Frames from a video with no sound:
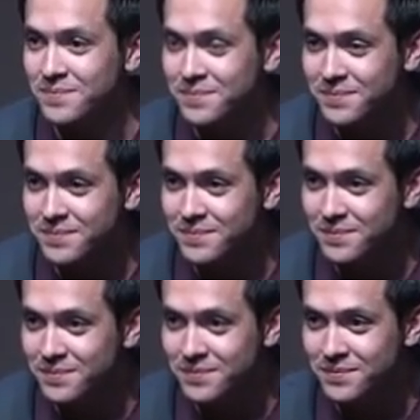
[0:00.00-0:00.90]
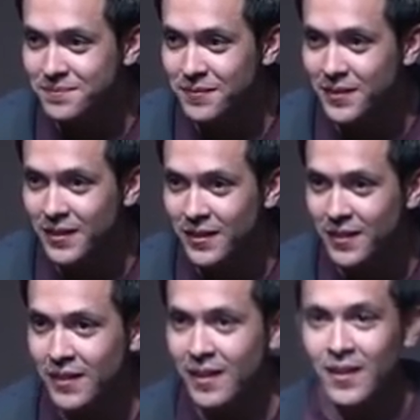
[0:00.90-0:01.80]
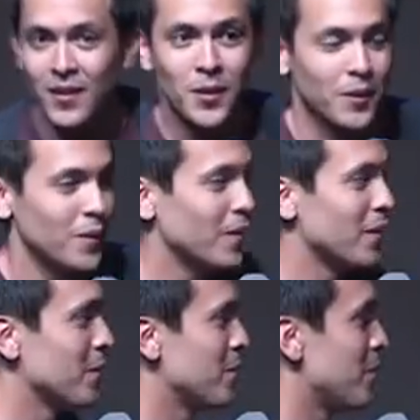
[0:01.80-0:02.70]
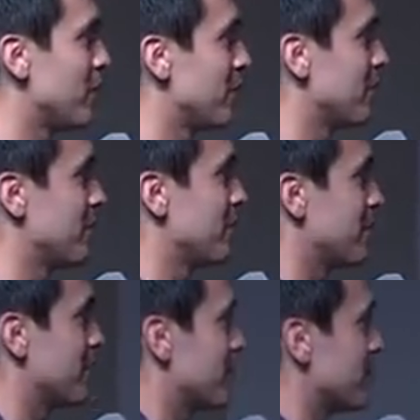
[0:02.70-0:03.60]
[no speech]